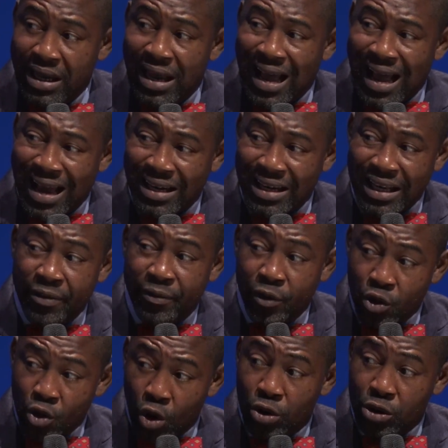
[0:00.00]
And if you
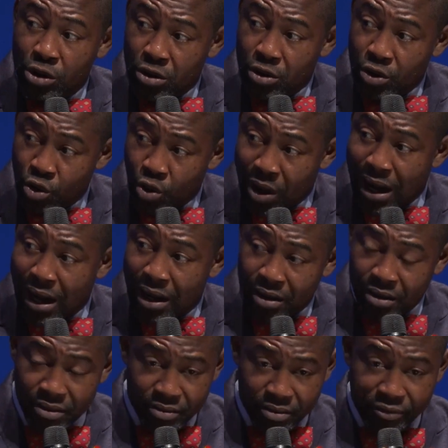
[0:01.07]
don't, you are
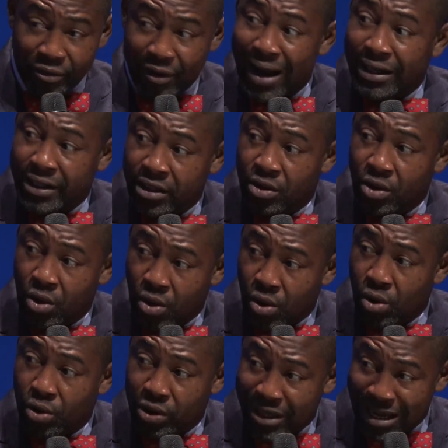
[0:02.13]
fined or
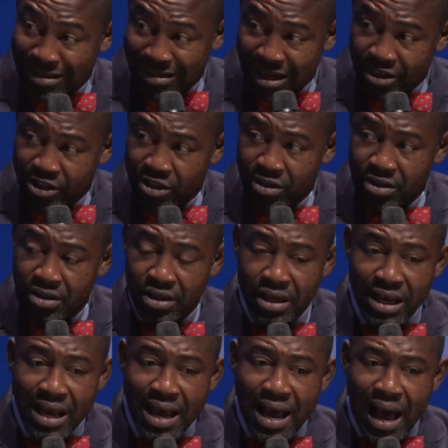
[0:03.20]
there are sanctions.
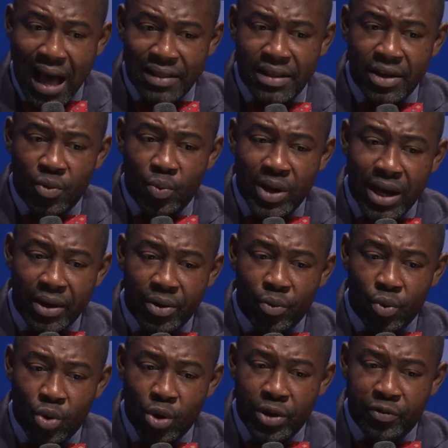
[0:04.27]
I think
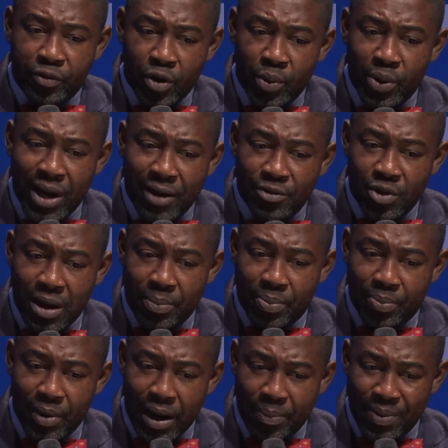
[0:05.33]
going forward, we have to
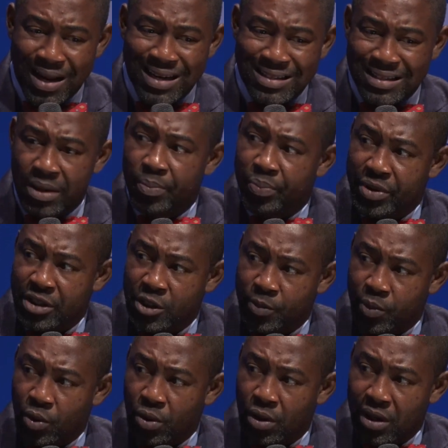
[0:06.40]
apply the same
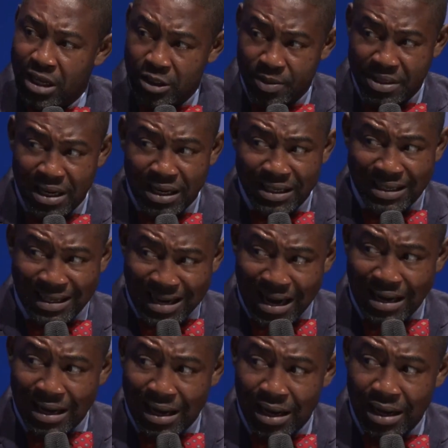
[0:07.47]
principle, especially in
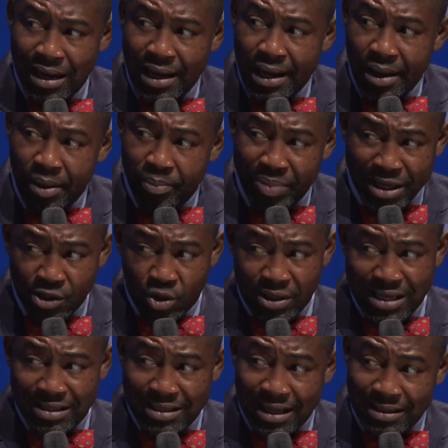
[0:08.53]
Ghana, based on the
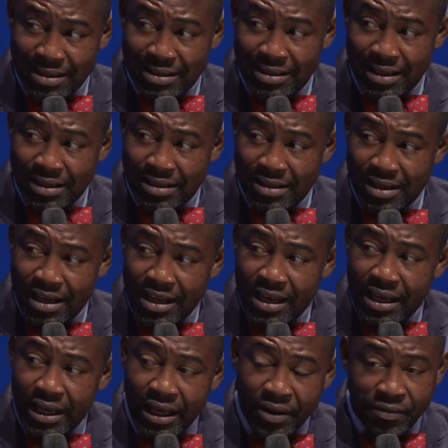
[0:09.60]
statistics.
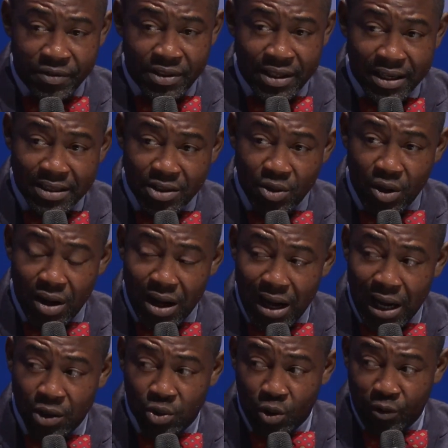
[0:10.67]
If 6
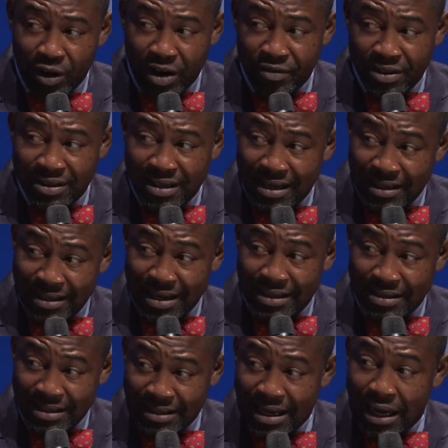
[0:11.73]
out of every 10 deaths
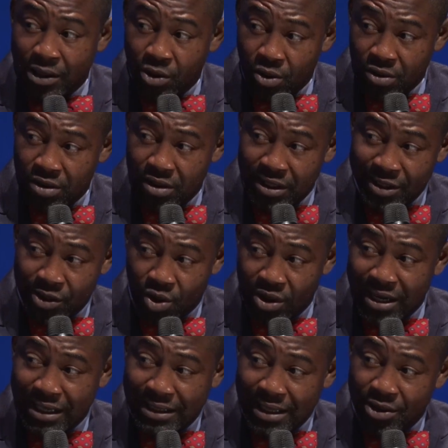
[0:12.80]
in adults is
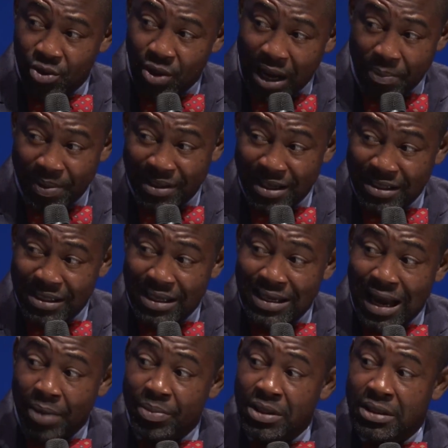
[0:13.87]
connected to hypertension and
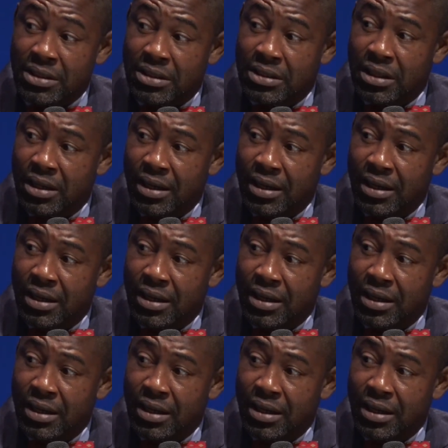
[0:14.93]
diabetes,